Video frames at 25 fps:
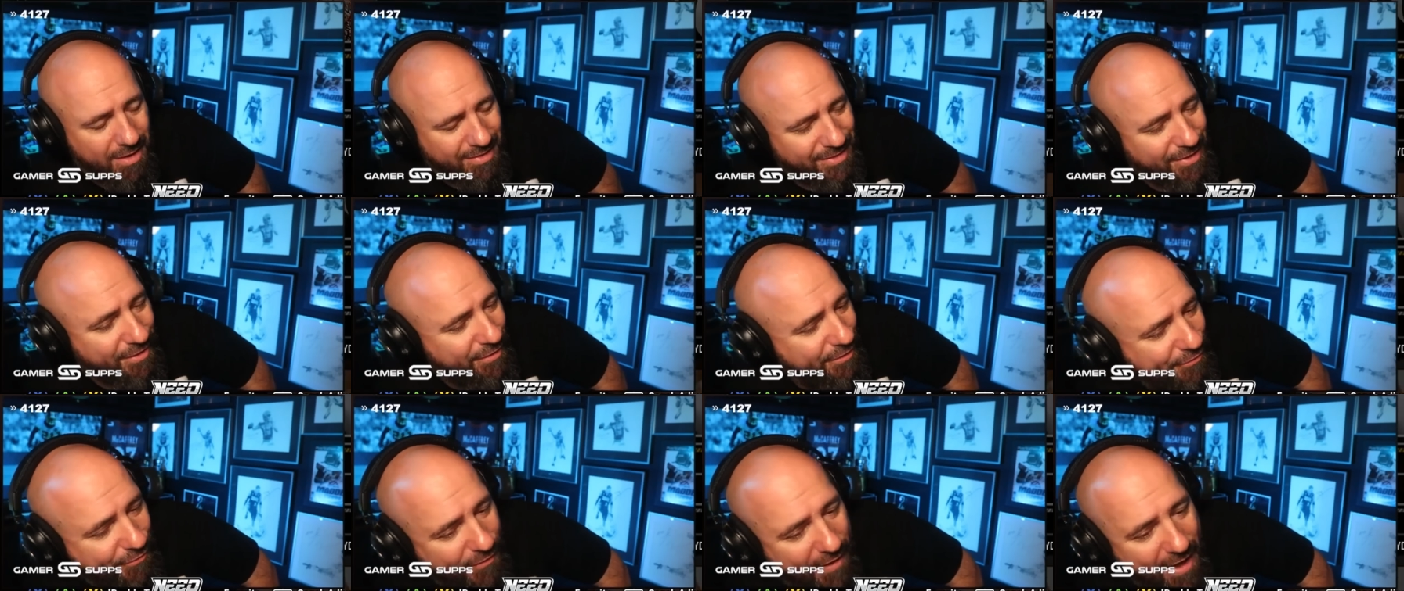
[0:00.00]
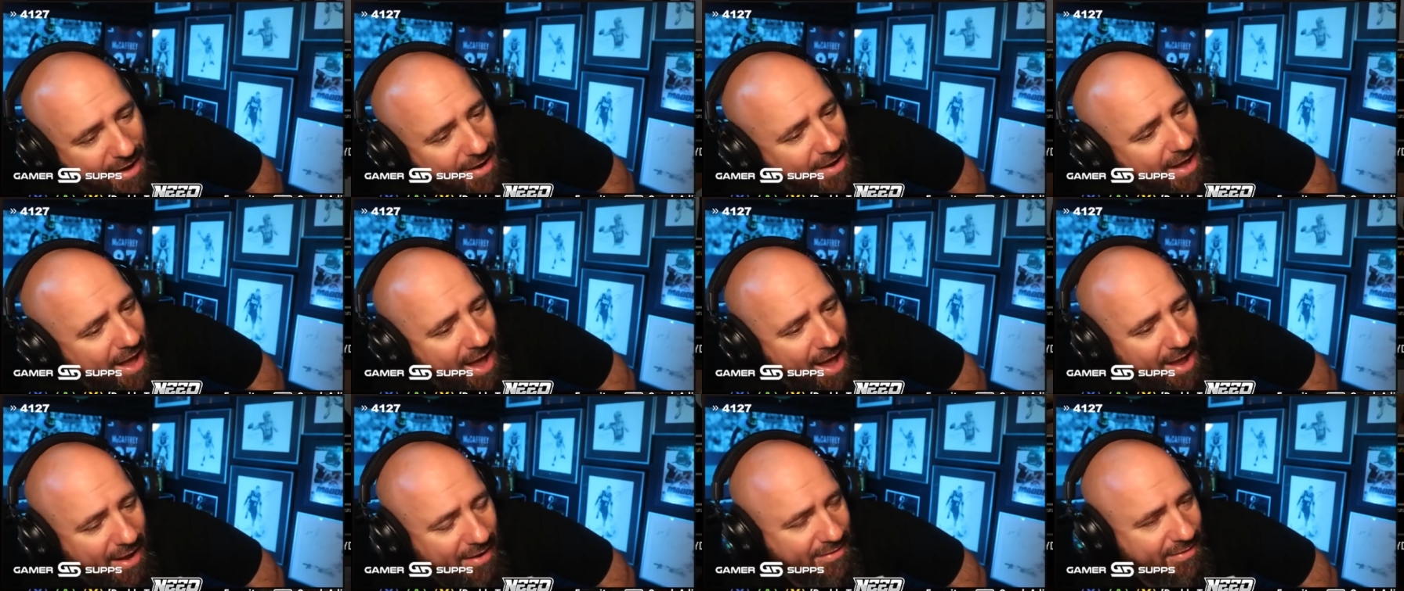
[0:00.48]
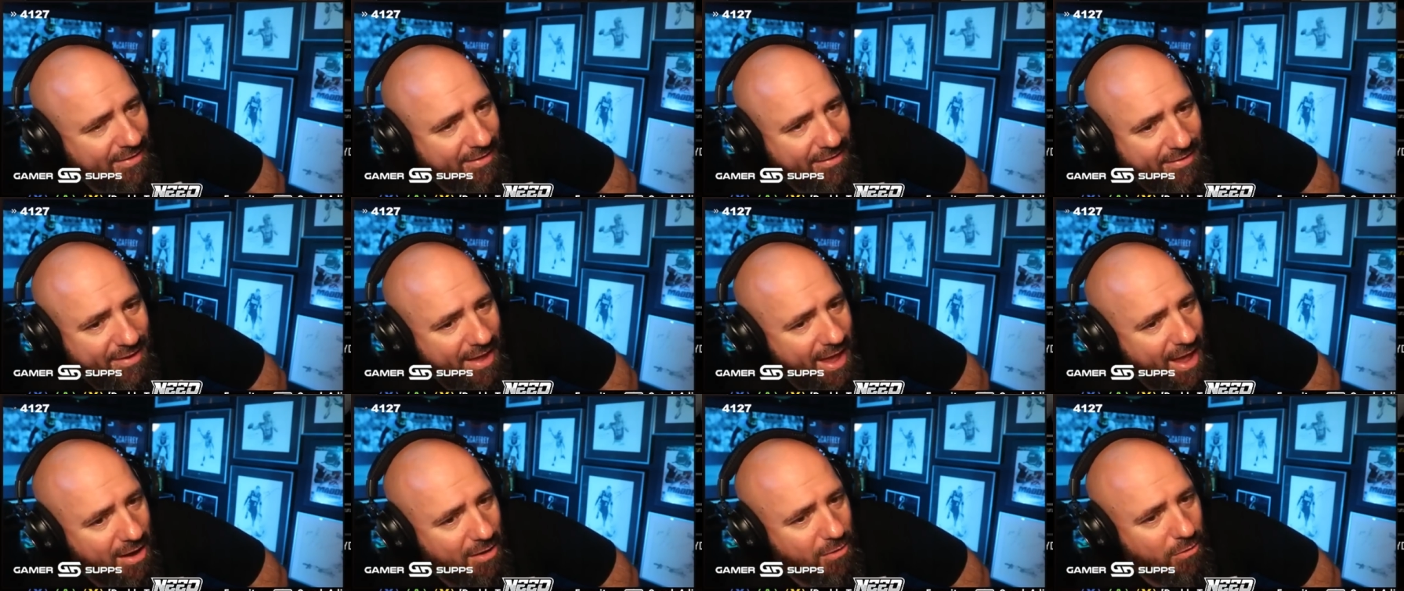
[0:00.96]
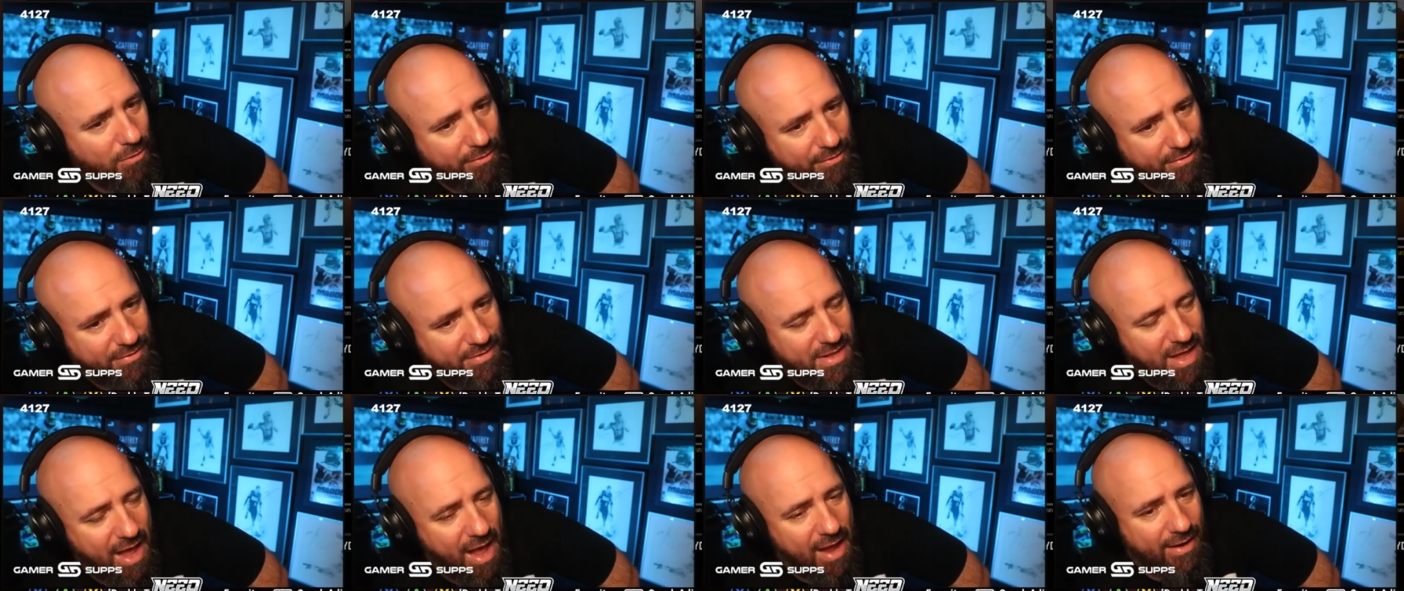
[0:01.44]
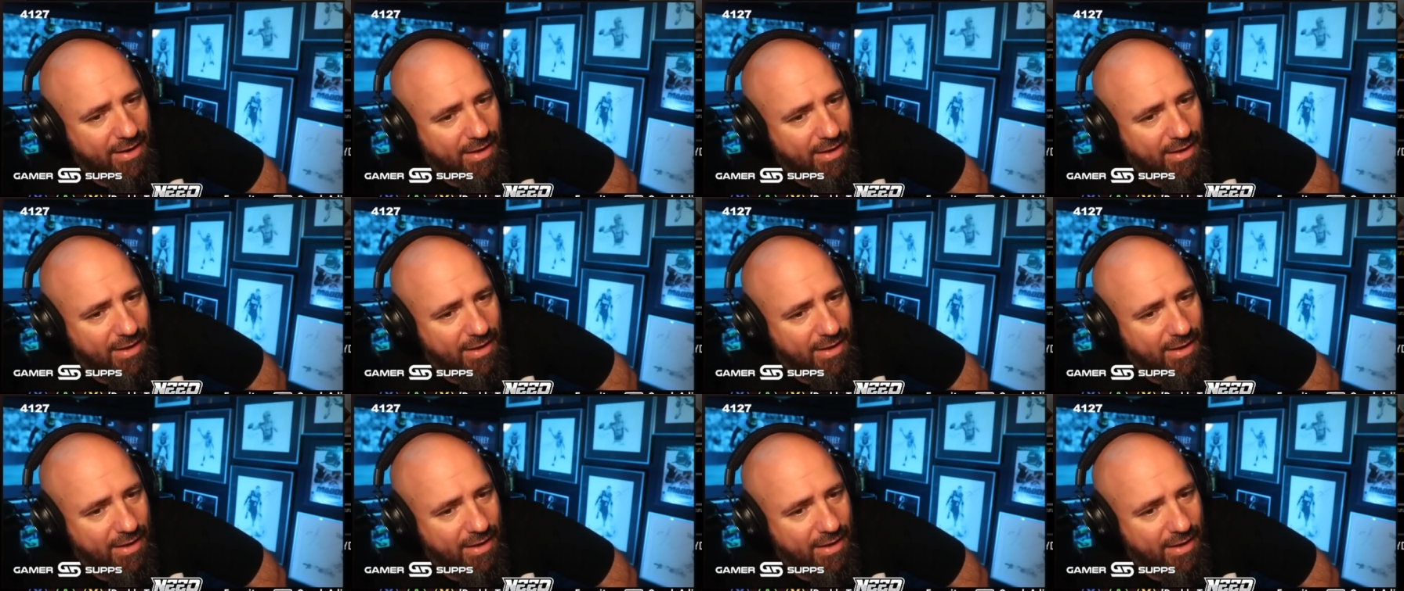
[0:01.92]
This fat guy at D tackle is not